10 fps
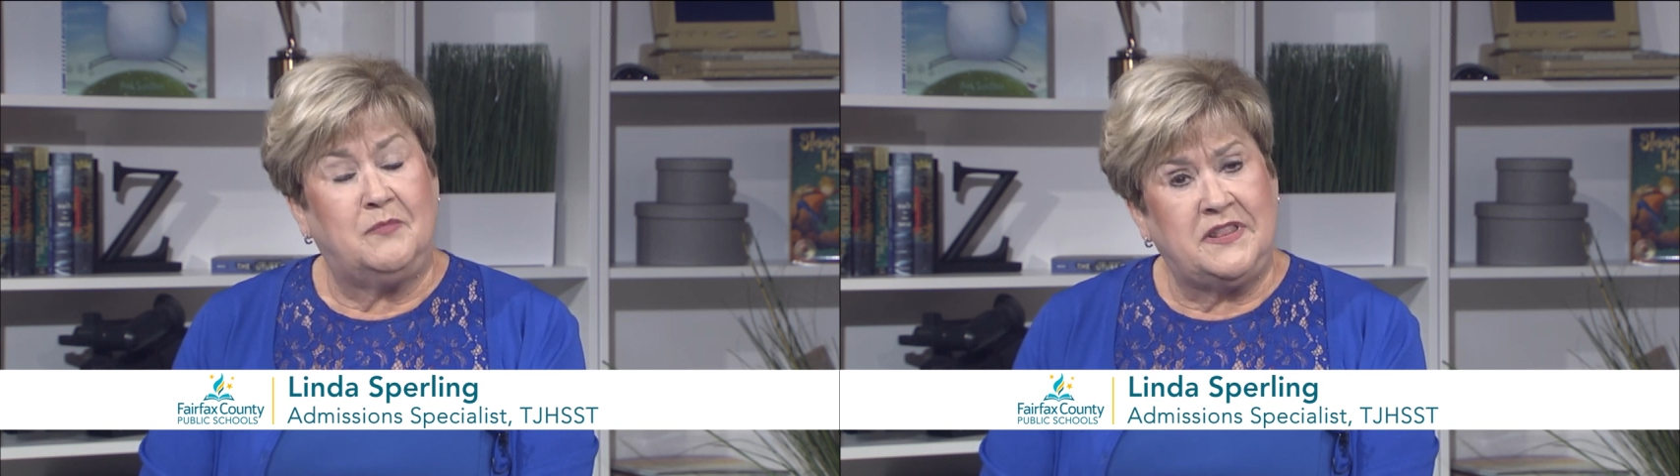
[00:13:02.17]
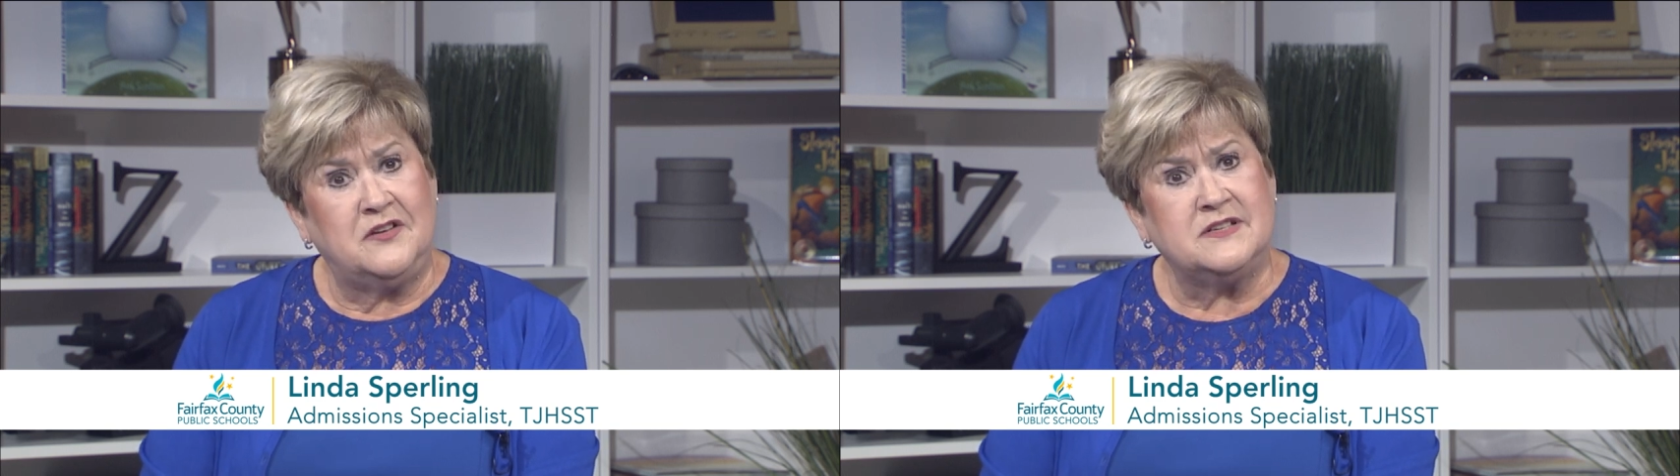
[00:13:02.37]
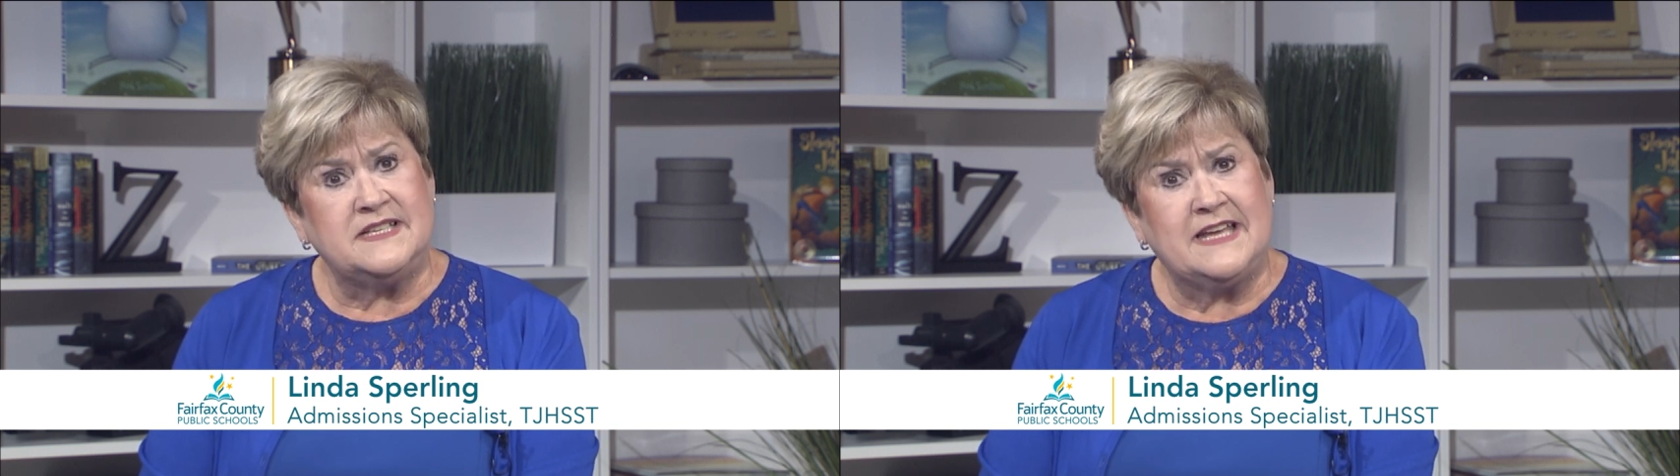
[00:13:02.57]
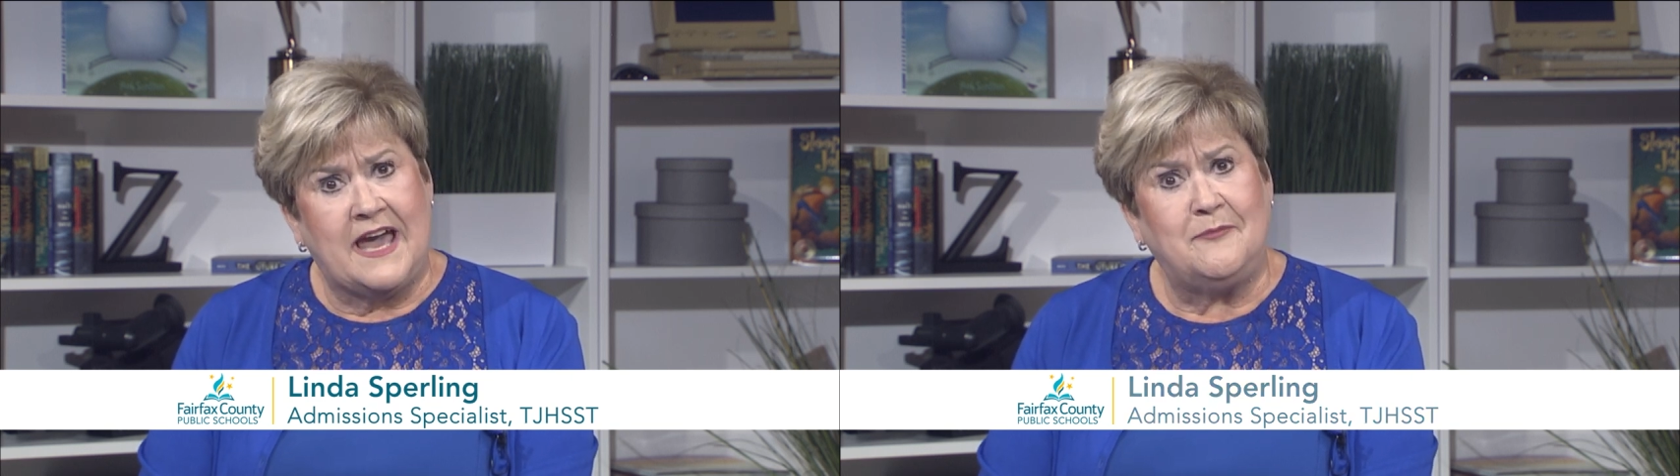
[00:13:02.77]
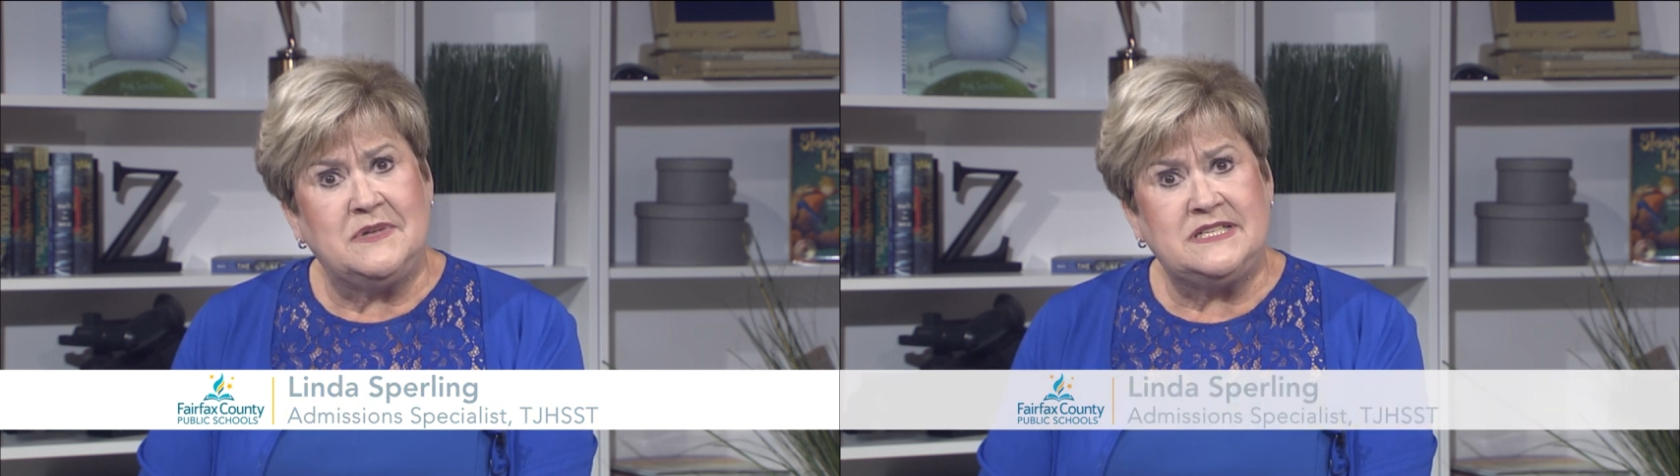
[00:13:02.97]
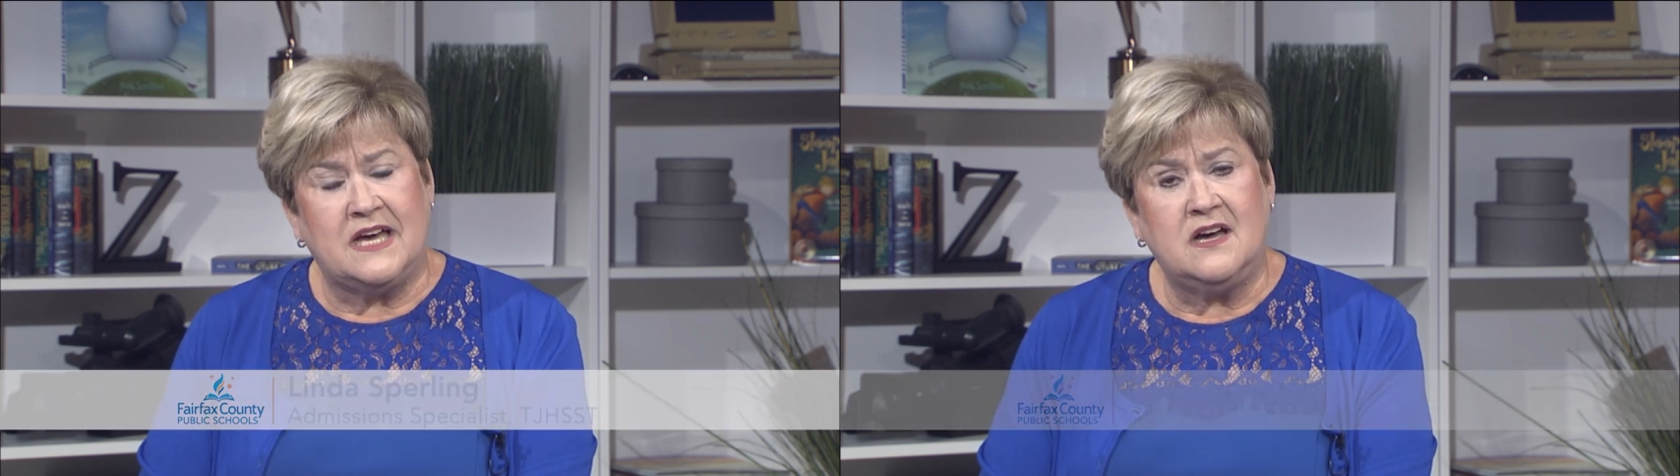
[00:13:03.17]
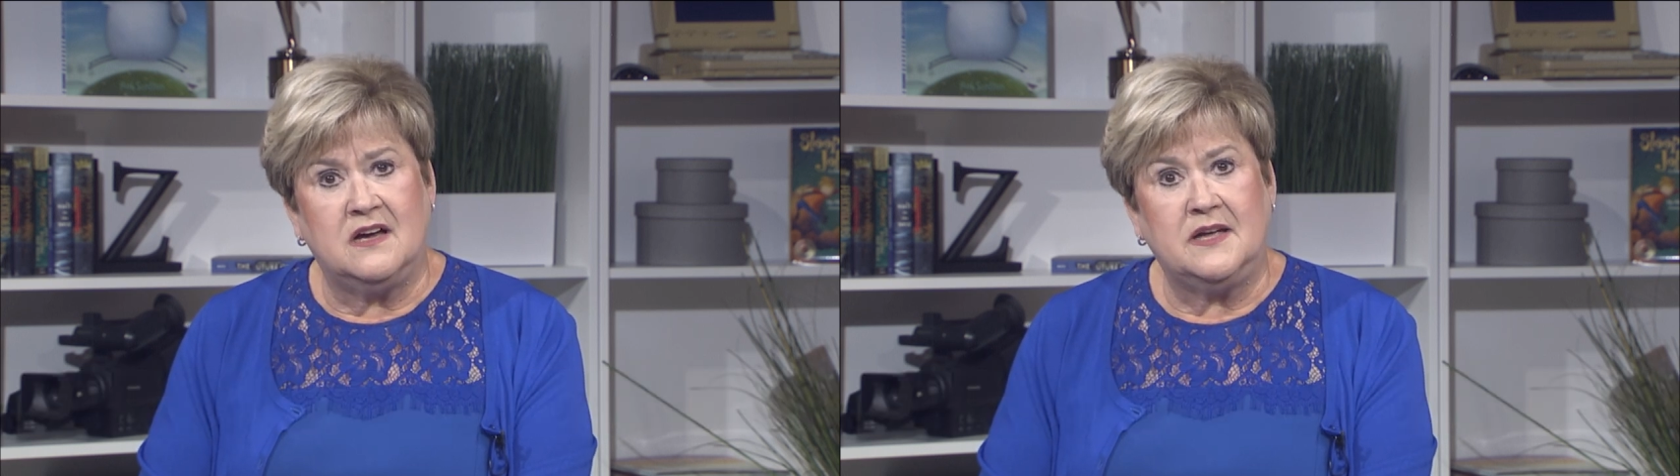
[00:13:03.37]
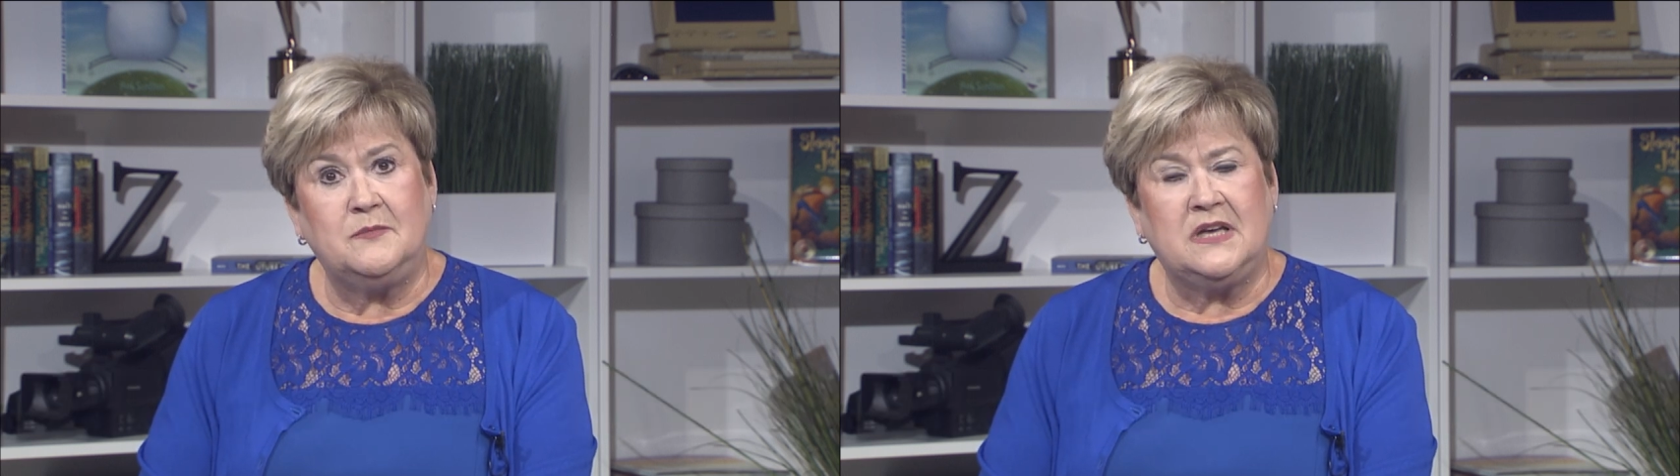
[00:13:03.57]
but there is a gap in
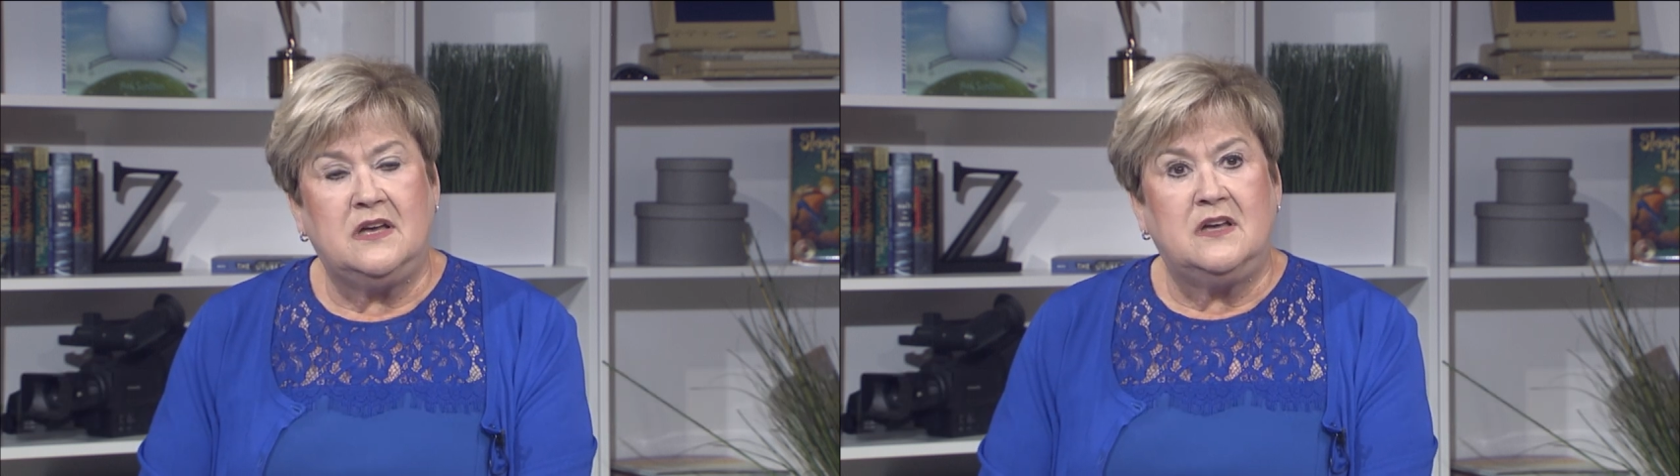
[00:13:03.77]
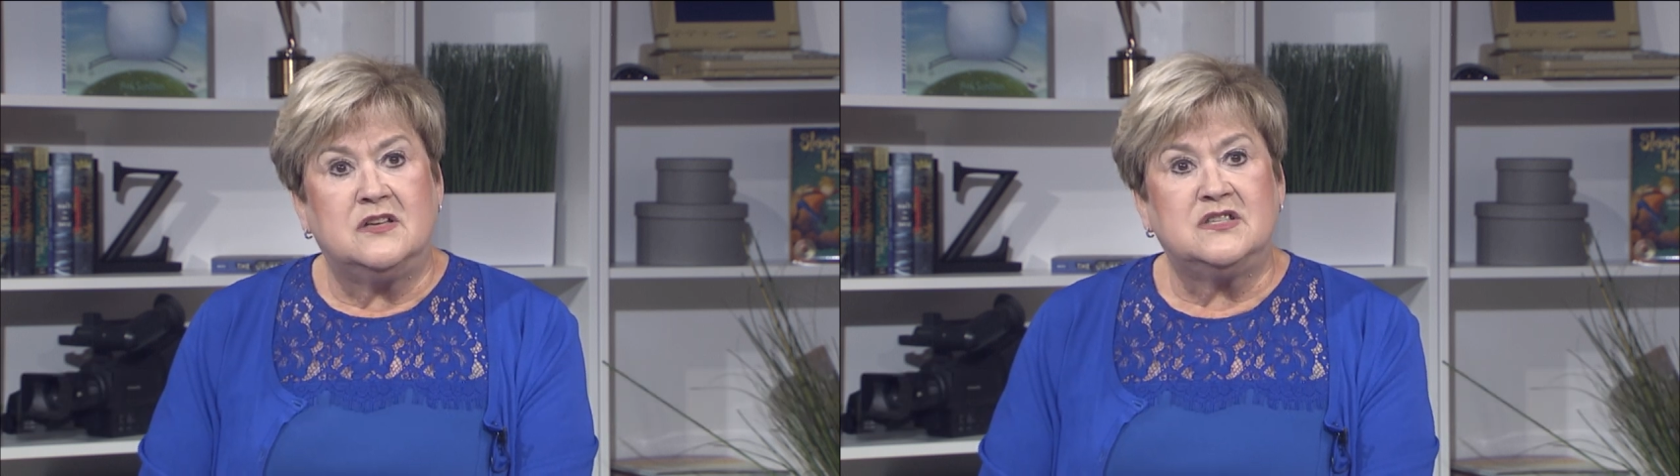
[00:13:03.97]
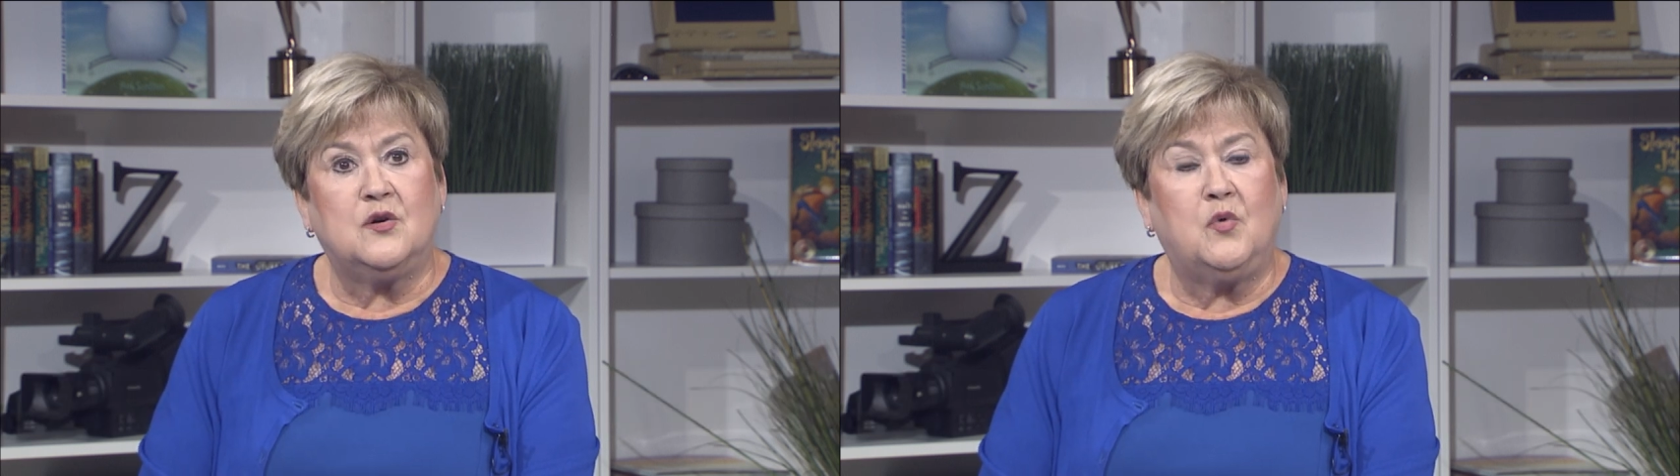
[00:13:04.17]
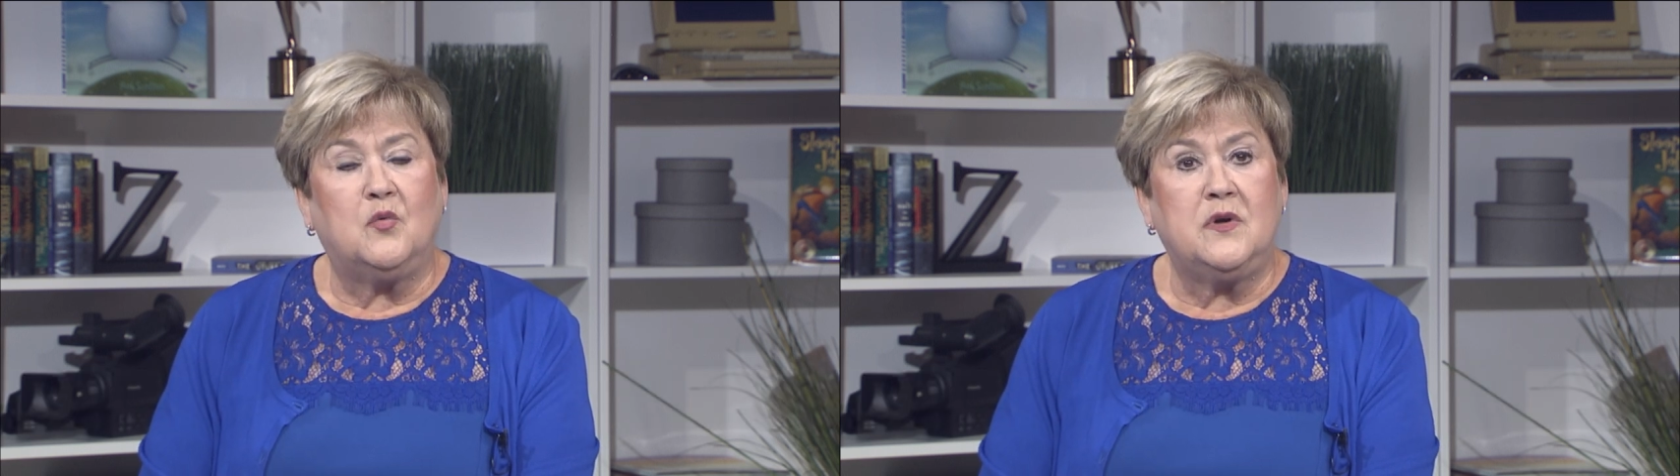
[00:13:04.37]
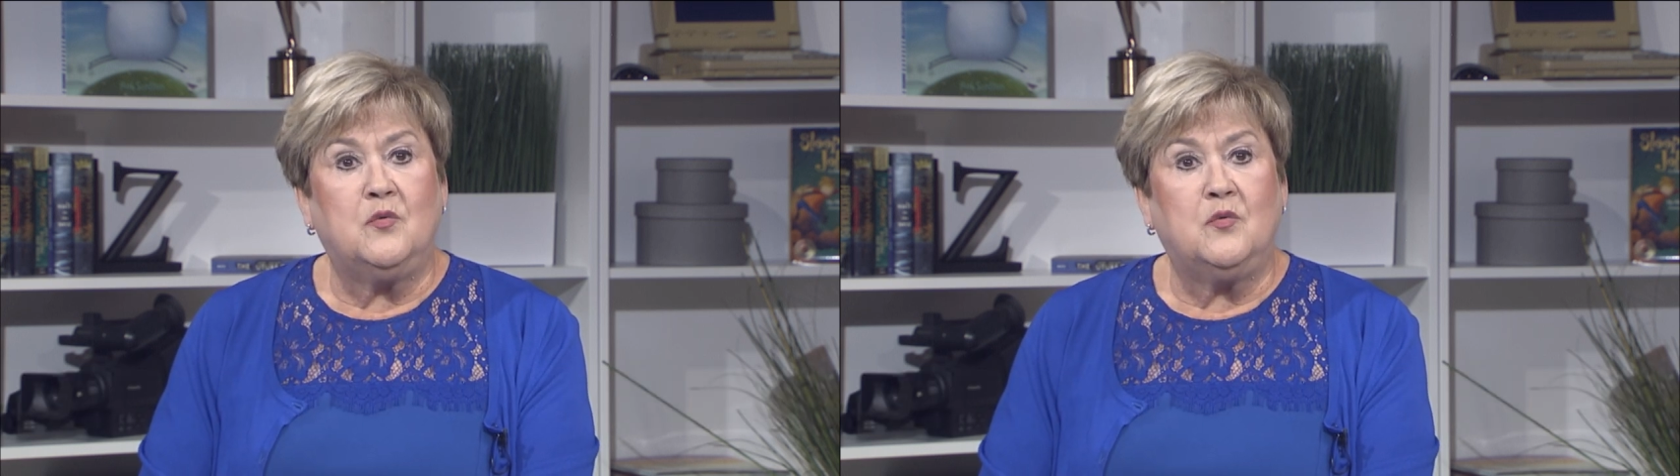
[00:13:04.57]
time. So what we